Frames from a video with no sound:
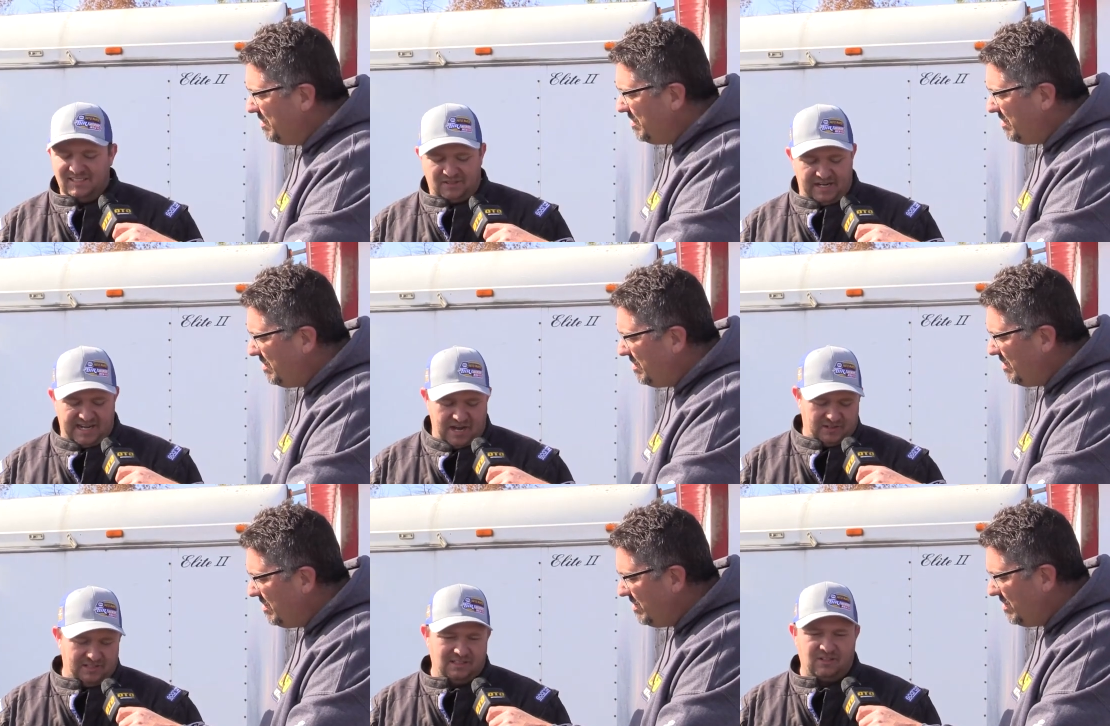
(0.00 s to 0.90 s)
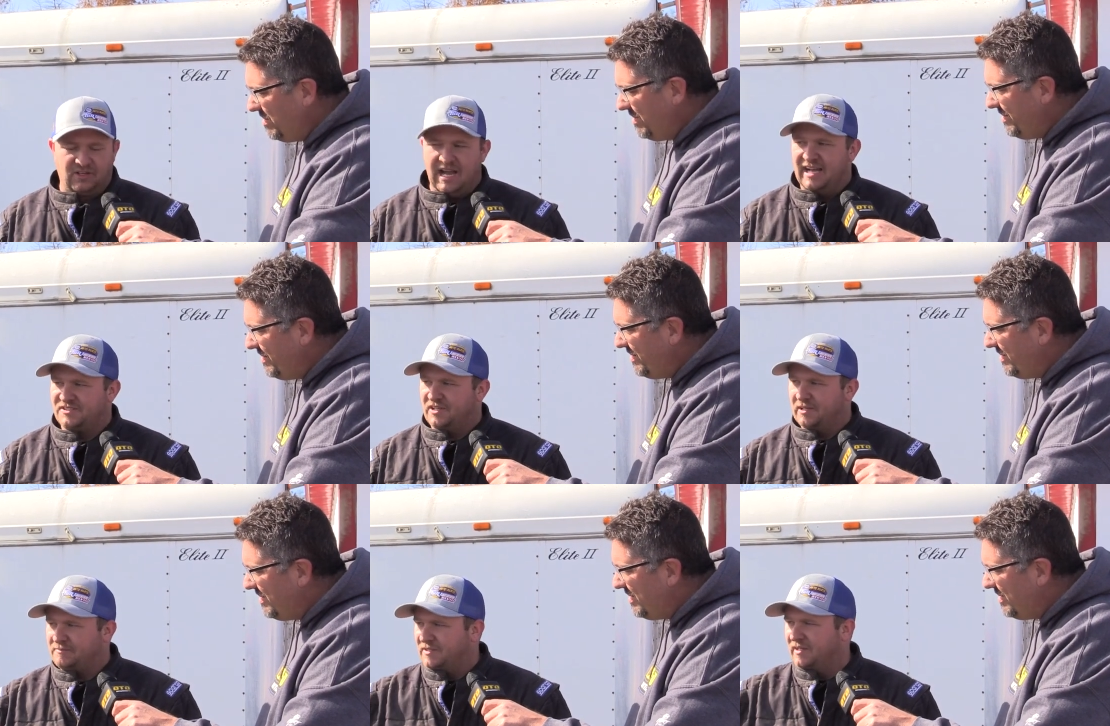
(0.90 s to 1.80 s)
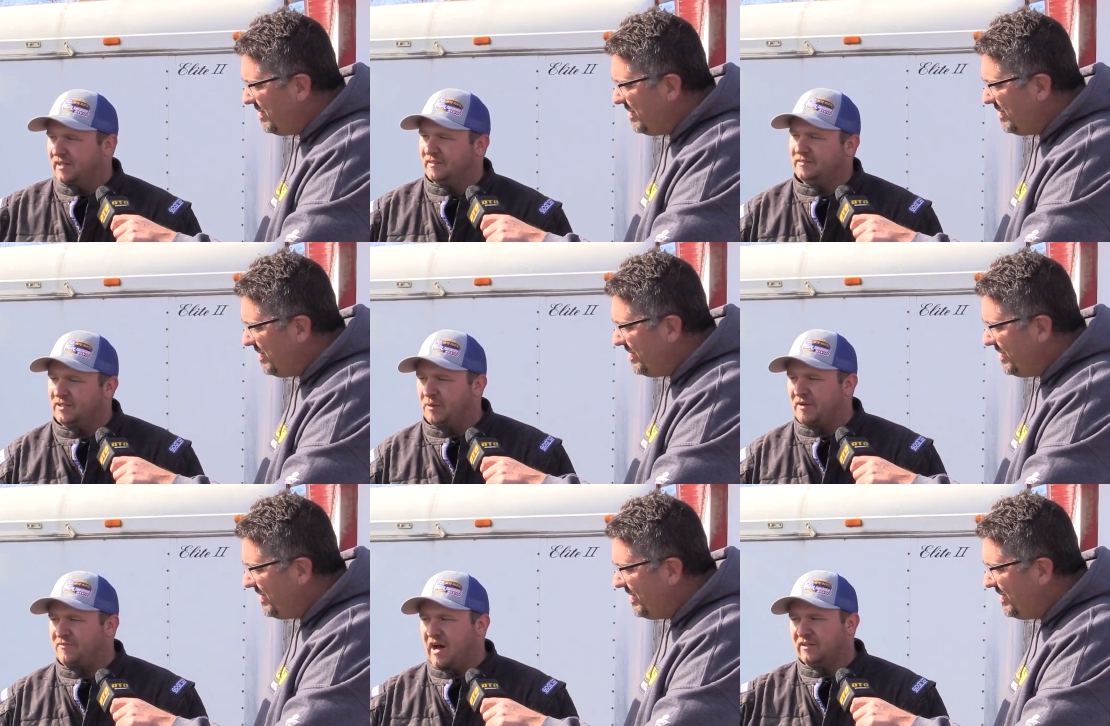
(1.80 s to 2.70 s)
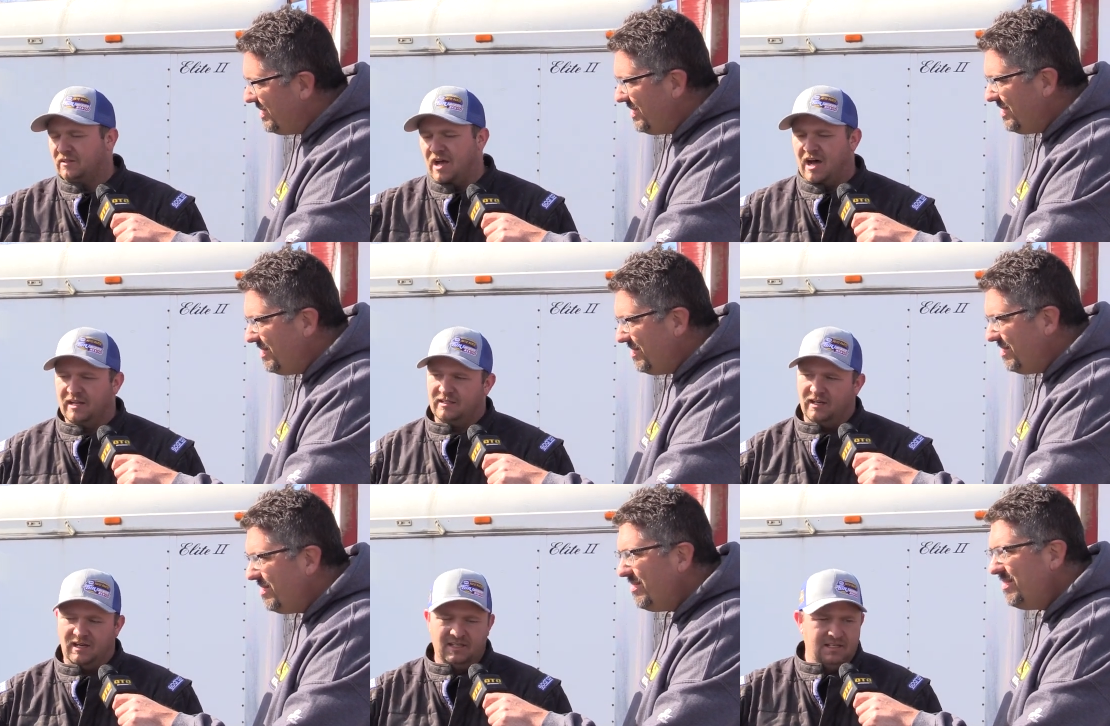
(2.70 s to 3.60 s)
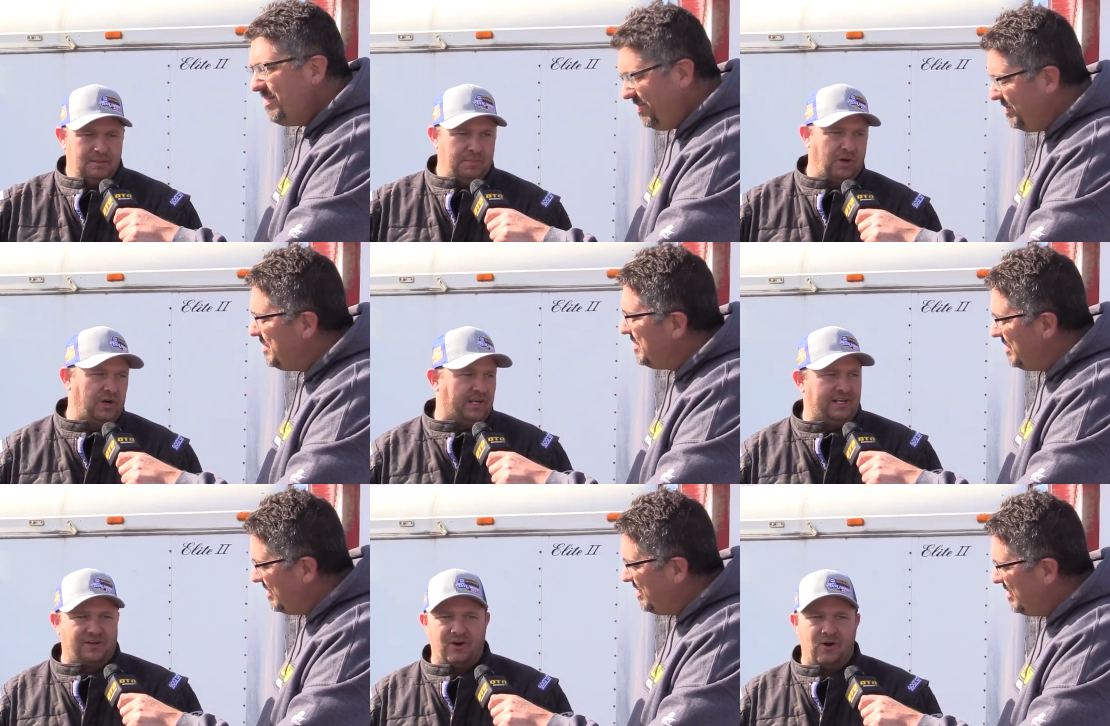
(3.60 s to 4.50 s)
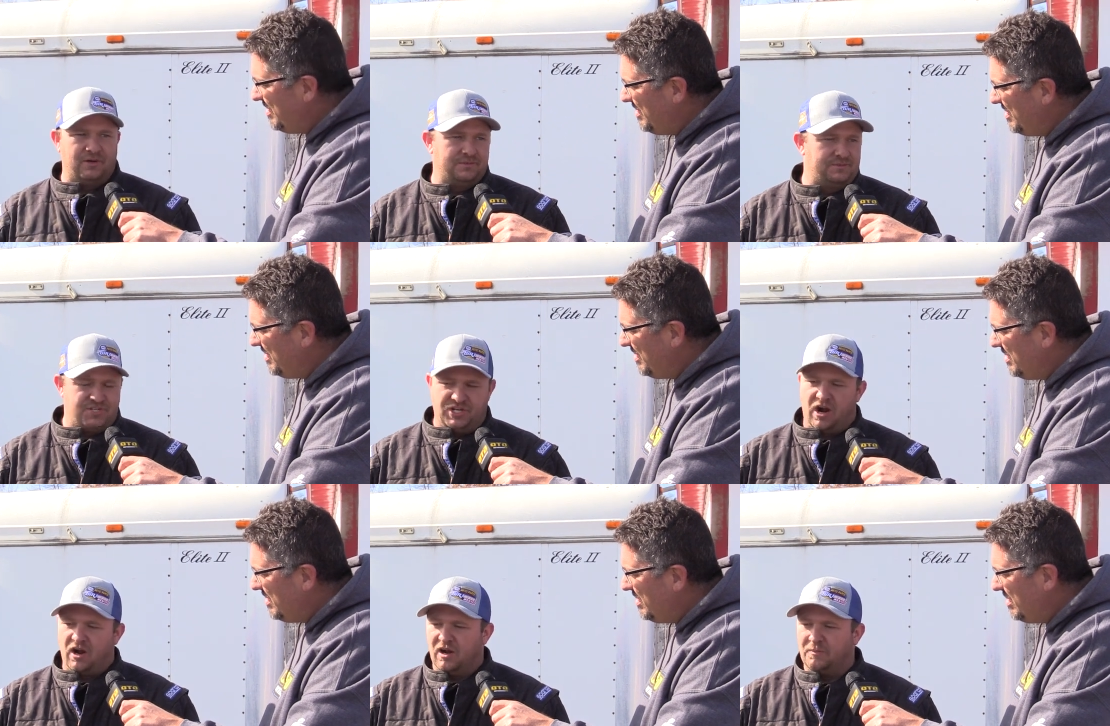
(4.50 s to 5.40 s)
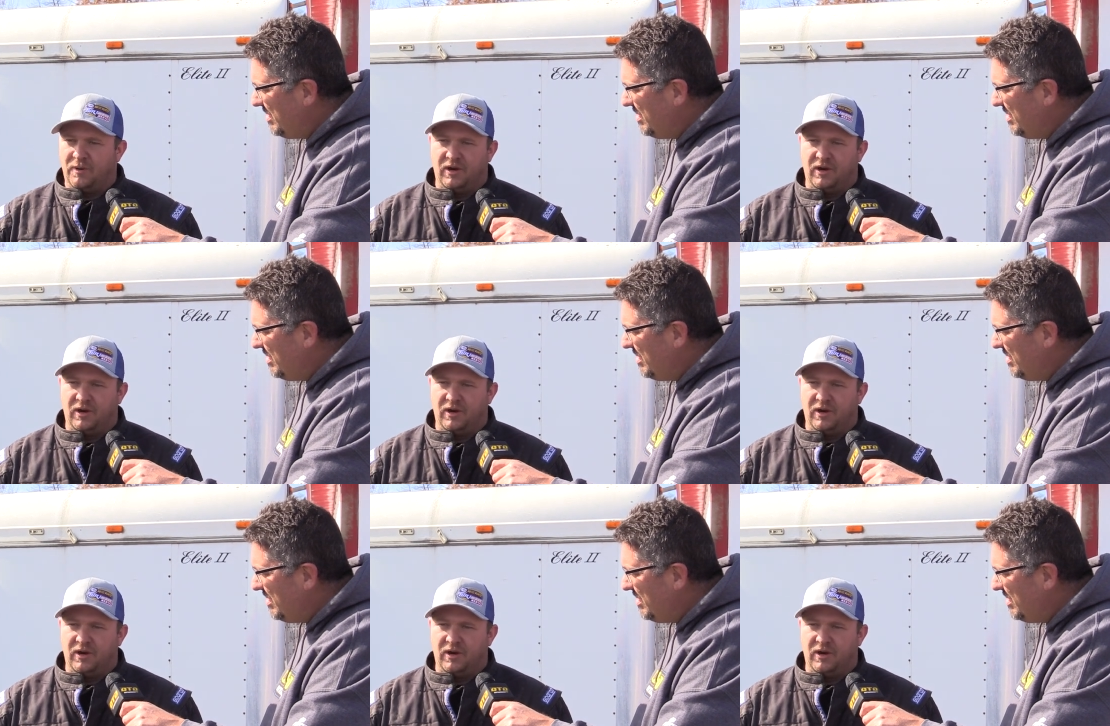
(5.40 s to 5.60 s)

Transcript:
Speaker 1: right down to the little guys, right up to the, you know, my father-in-law and uh, Bill Cook Integral and GNR Auto